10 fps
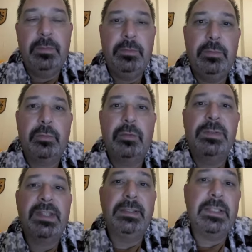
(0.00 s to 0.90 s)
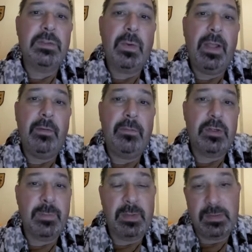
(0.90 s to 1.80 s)
new rules, and that's why, of
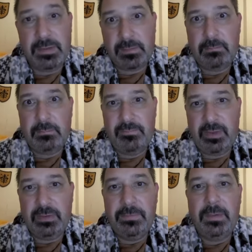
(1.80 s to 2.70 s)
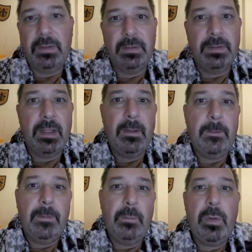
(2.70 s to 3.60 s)
course, because it's very difficult,
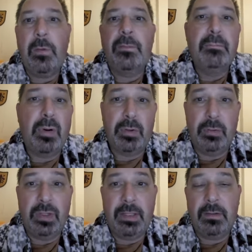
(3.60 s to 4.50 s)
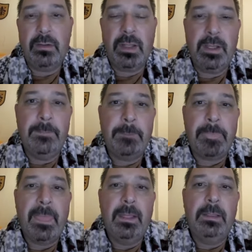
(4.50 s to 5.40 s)
we often borrow, like, okay,
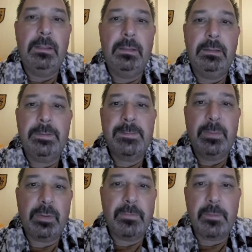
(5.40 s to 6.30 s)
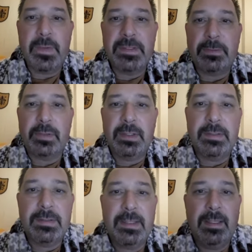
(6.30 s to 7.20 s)
let's borrow from history
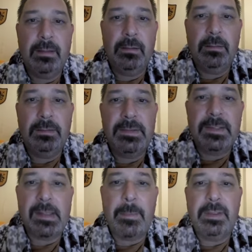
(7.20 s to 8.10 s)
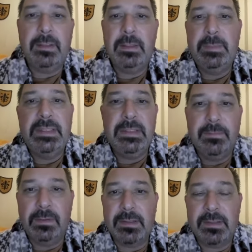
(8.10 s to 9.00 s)
and say this is happening in
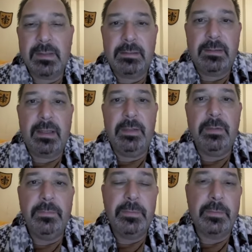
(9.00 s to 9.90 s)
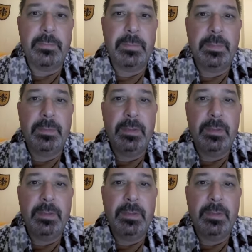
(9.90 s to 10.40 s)
medieval kind of Europe.